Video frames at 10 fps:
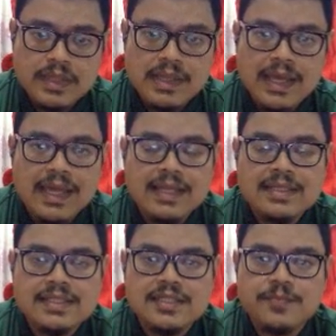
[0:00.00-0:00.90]
and this
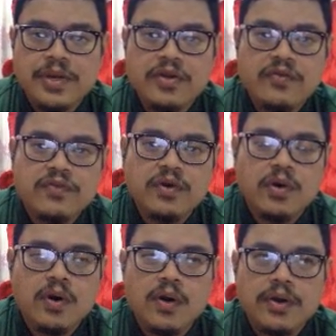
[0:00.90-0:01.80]
is part of
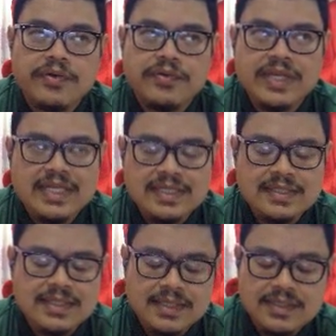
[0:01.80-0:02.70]
your reading
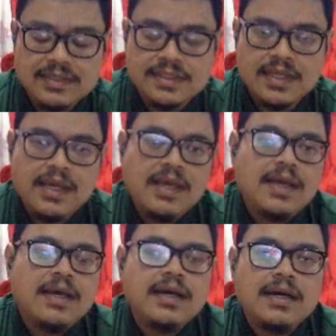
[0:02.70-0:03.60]
skills,
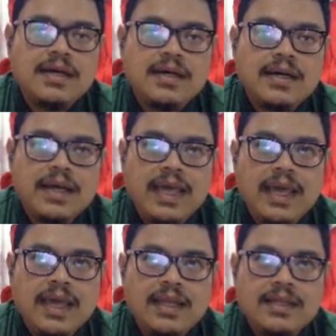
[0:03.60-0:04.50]

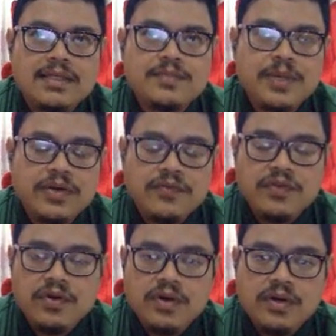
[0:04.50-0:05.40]
and it is part of
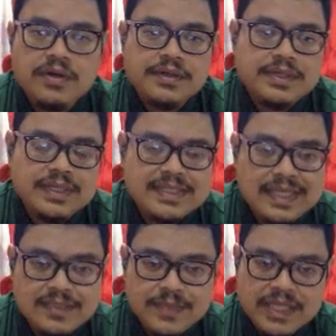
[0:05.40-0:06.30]
your
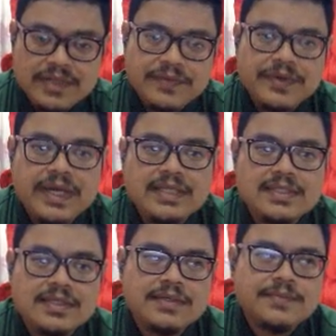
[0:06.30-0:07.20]
assessment, right?
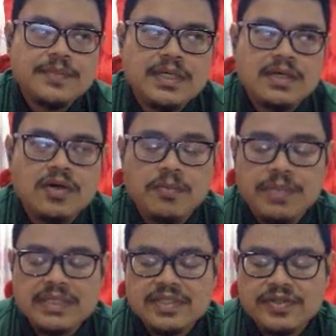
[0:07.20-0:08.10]

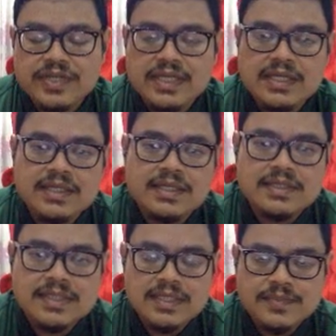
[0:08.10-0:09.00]
Compulsory
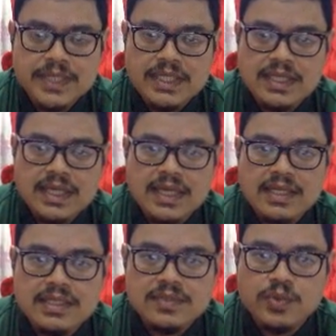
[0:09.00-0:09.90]
assessment, and it
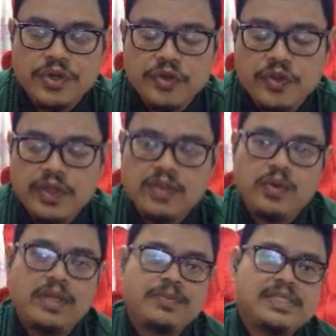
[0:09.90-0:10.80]
is worth 20%.